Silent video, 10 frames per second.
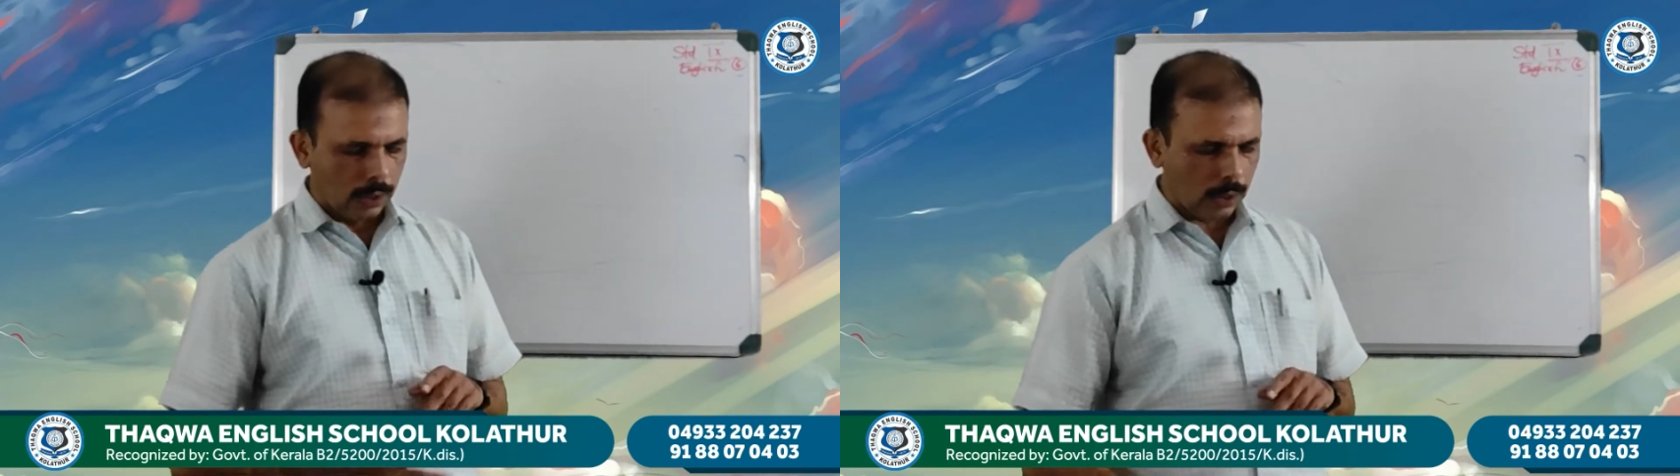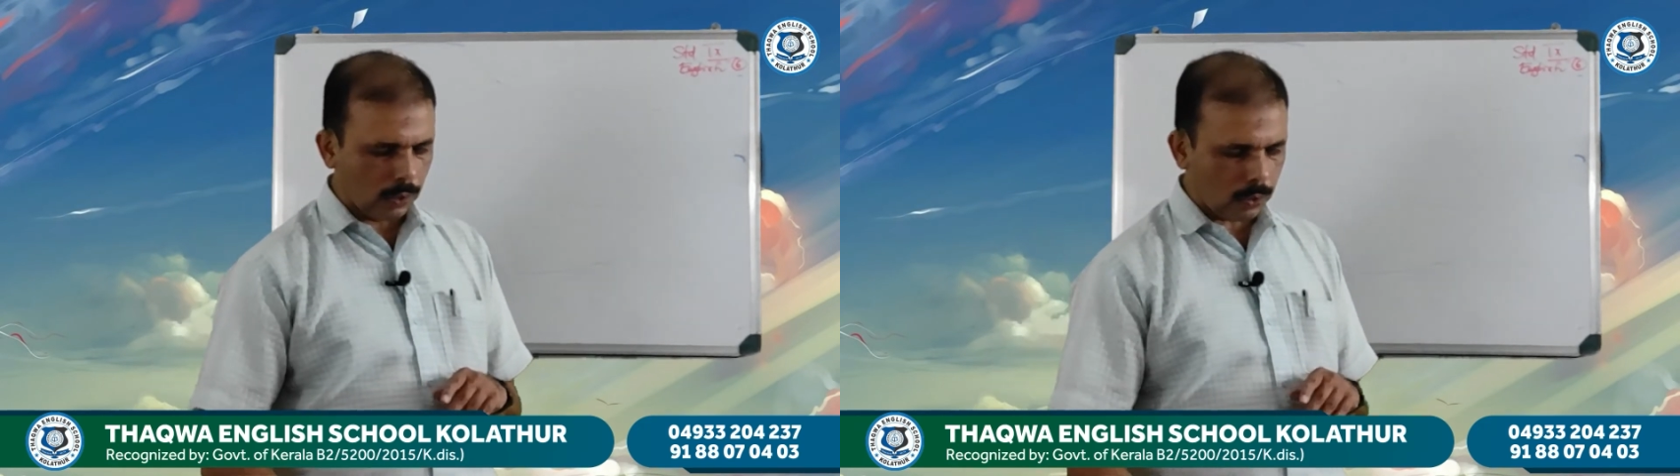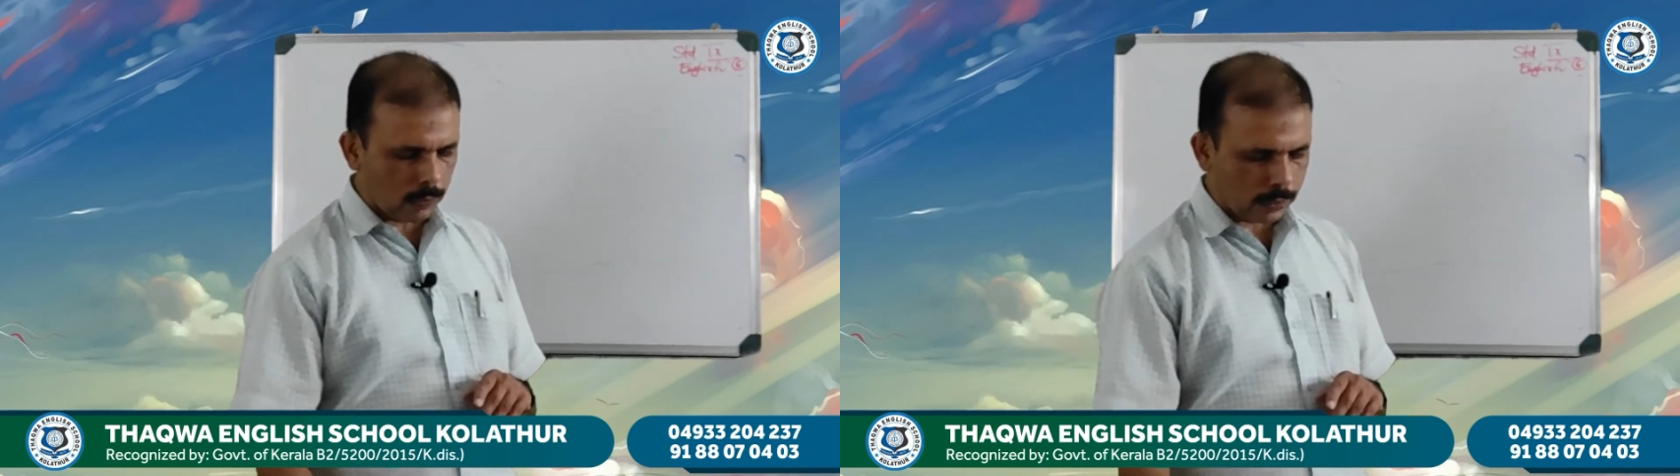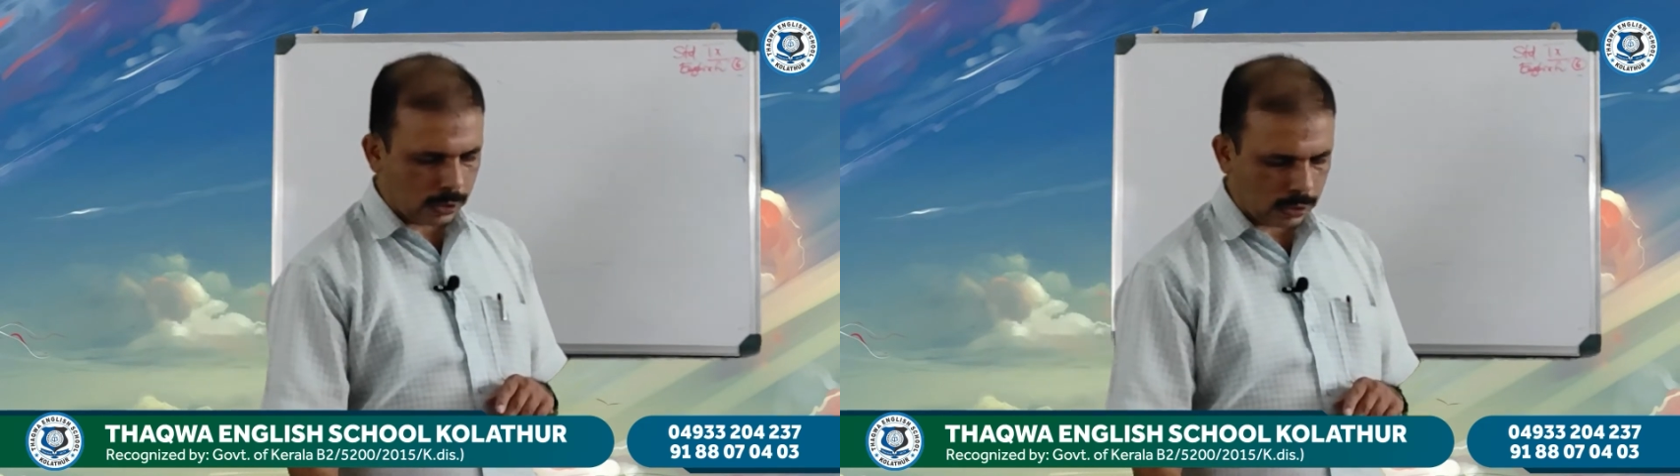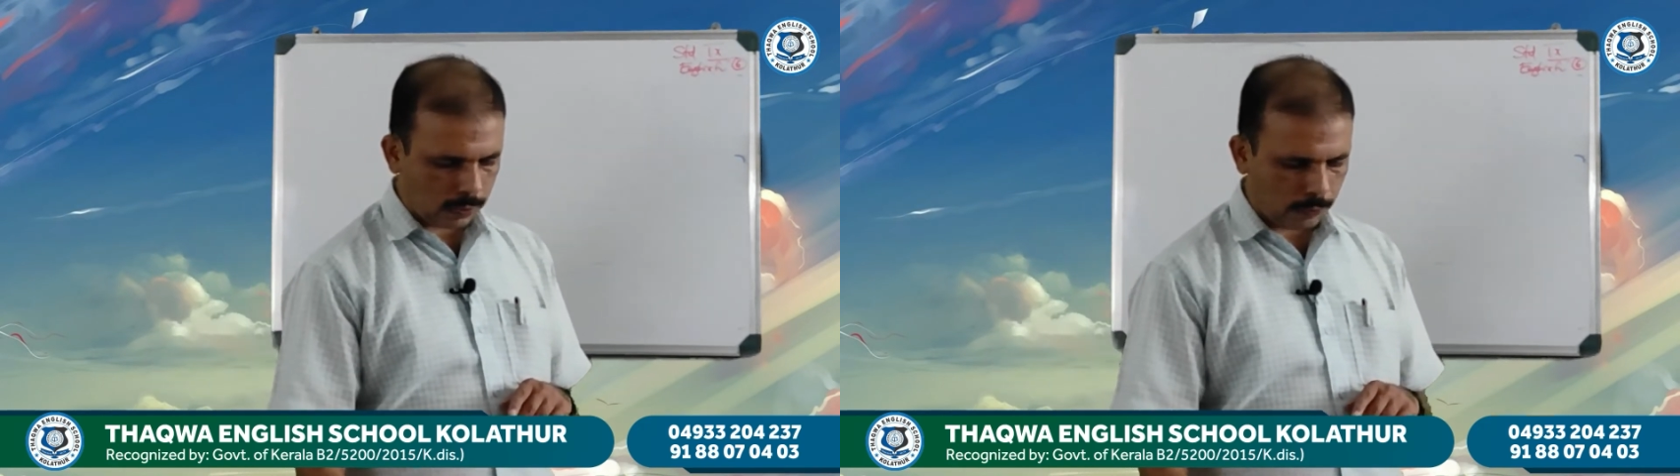Now
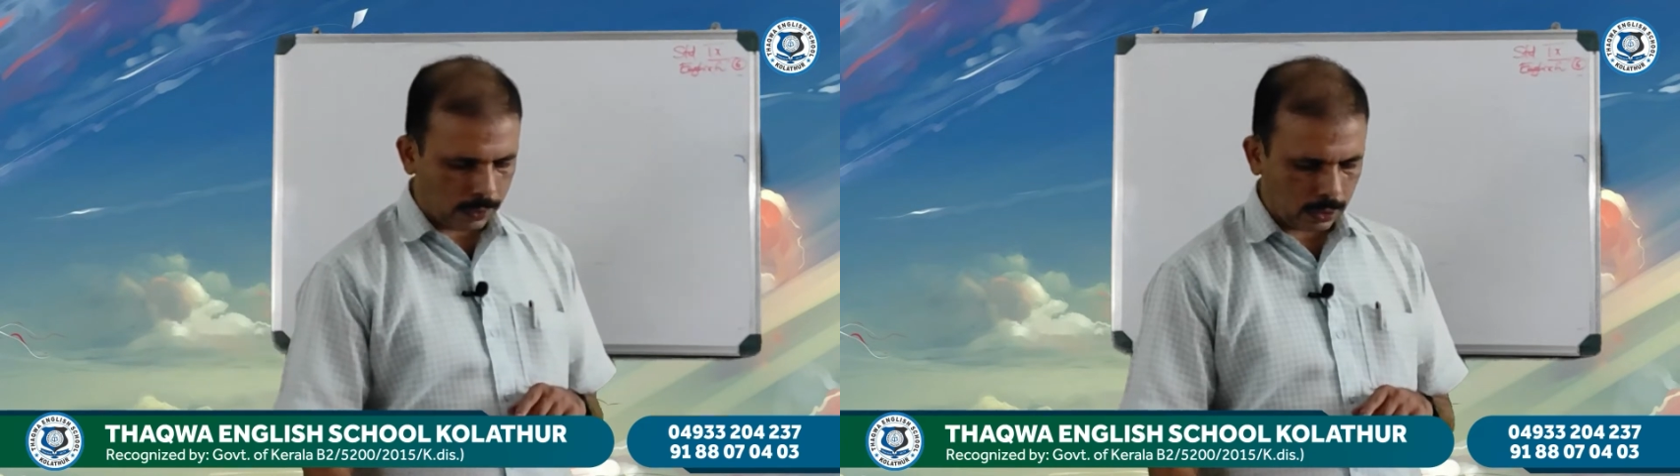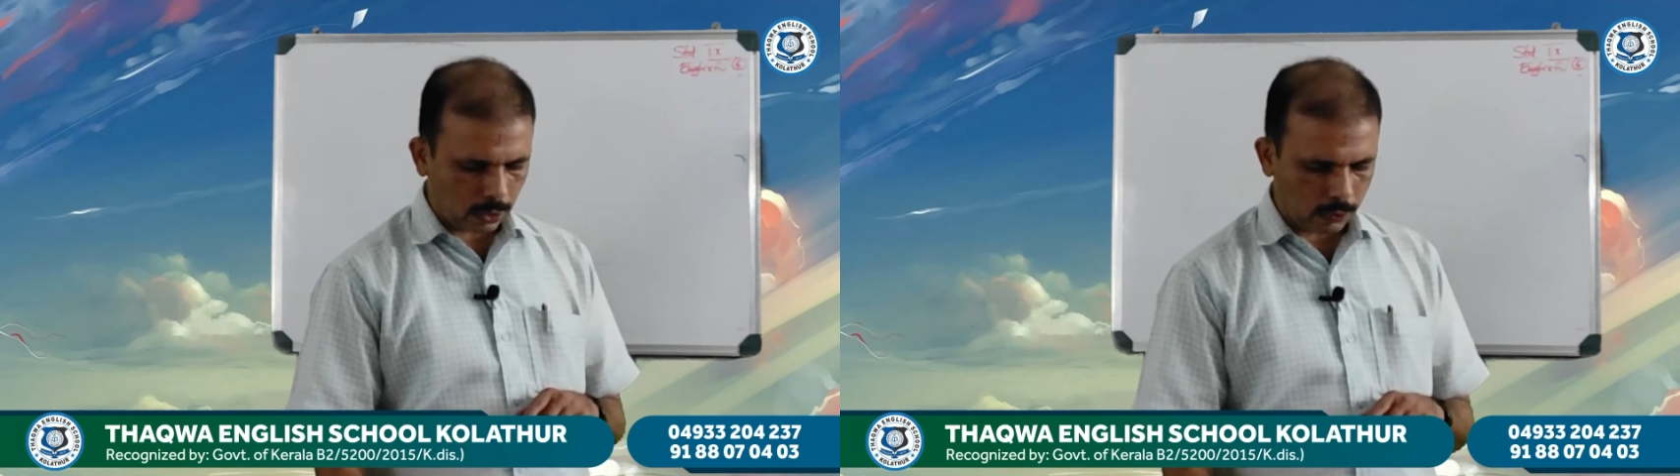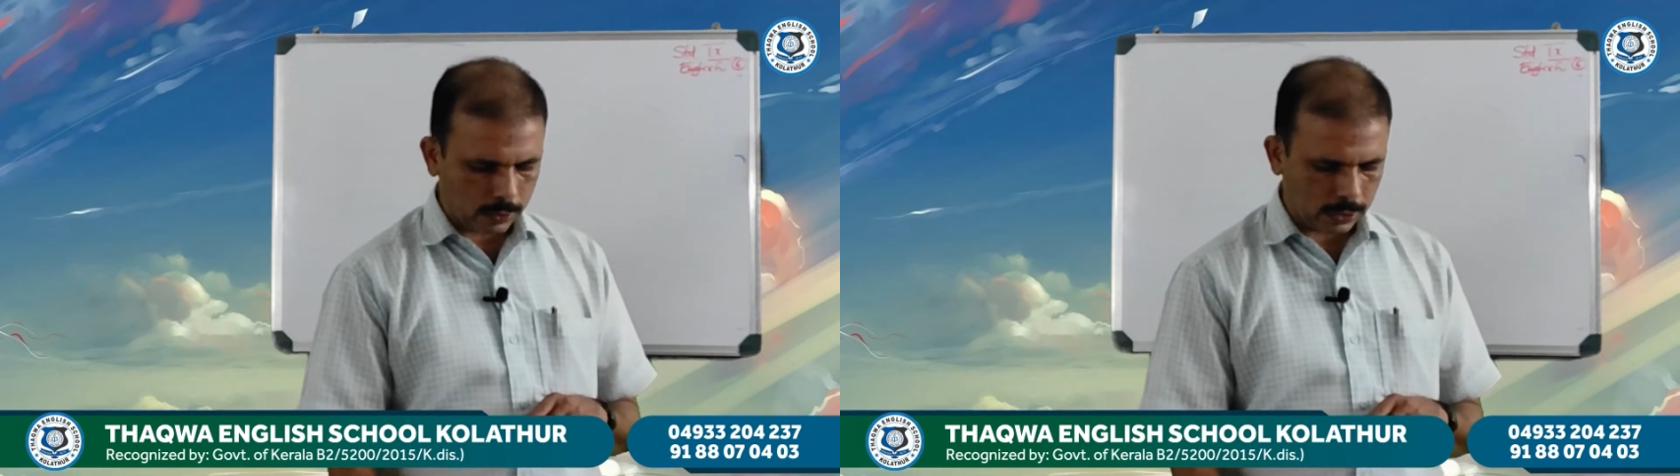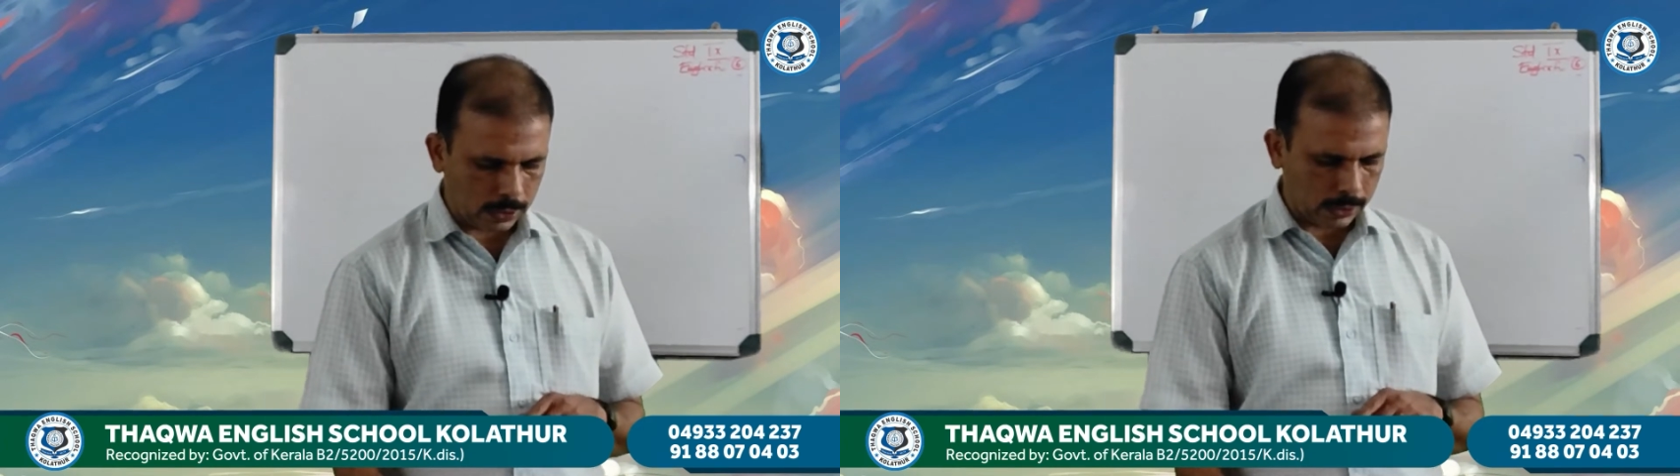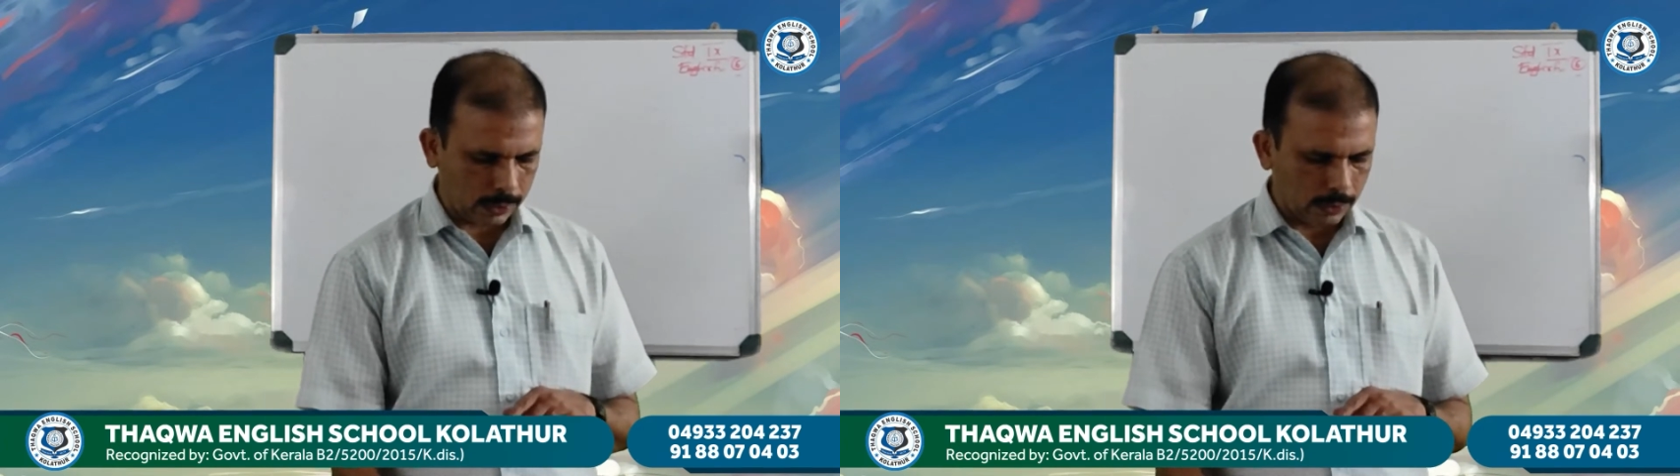conversation, fill the
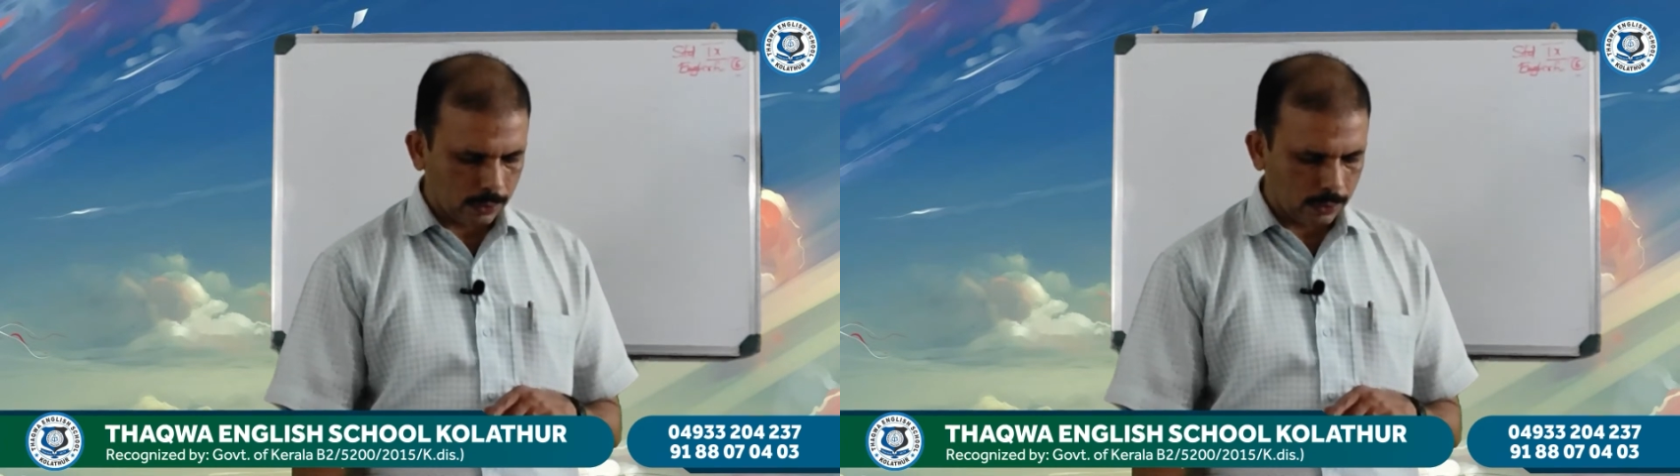conversation.